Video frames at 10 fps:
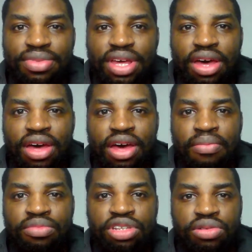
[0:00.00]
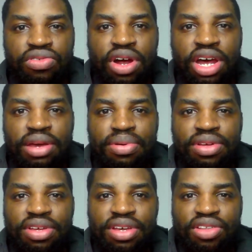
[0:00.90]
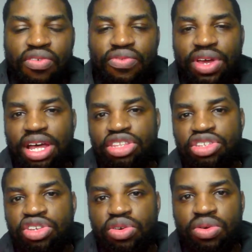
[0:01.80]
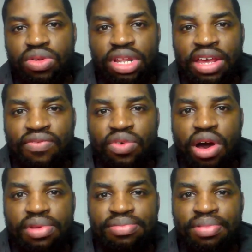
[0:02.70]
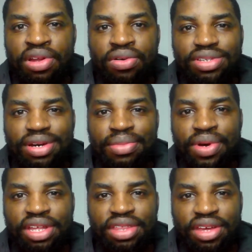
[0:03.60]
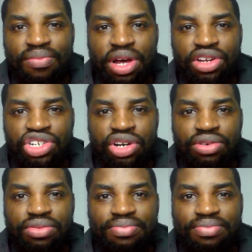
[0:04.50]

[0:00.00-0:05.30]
Subscribe. Don't forget to leave comments below and tell me what you think about the show.